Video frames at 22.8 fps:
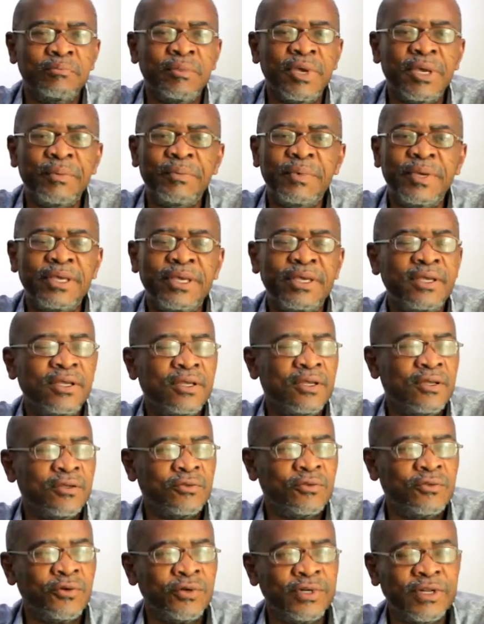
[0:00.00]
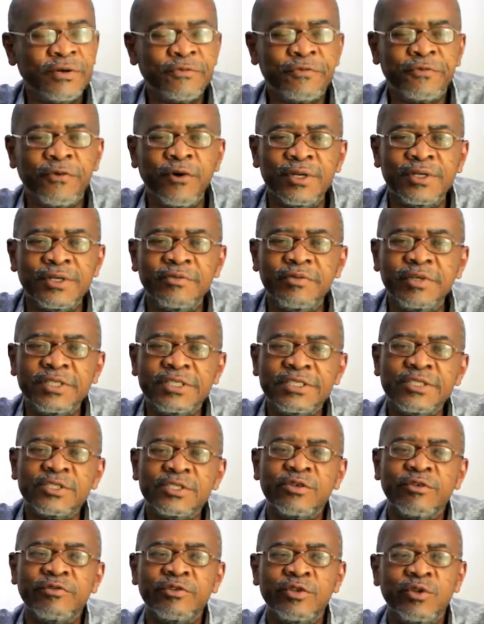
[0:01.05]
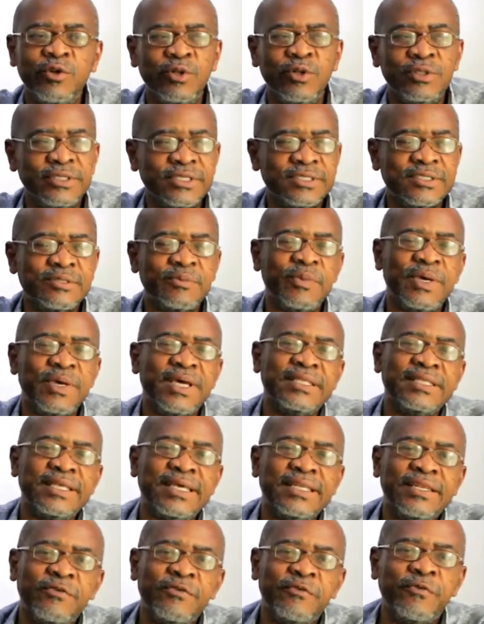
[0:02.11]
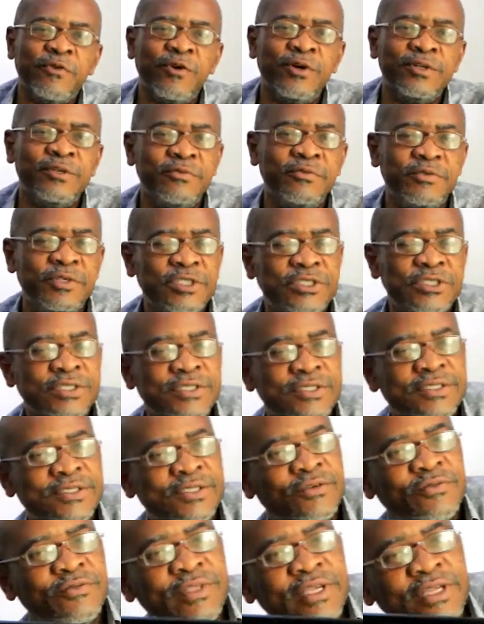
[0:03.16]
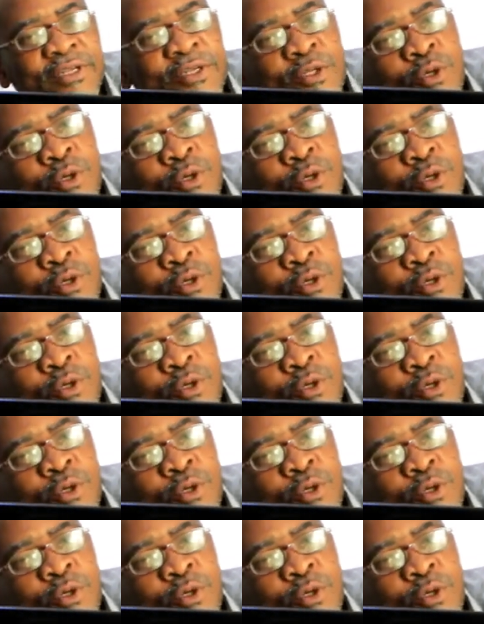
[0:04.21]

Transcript: maybe through the 4 divisions of the Old Testament and the 4 divisions of the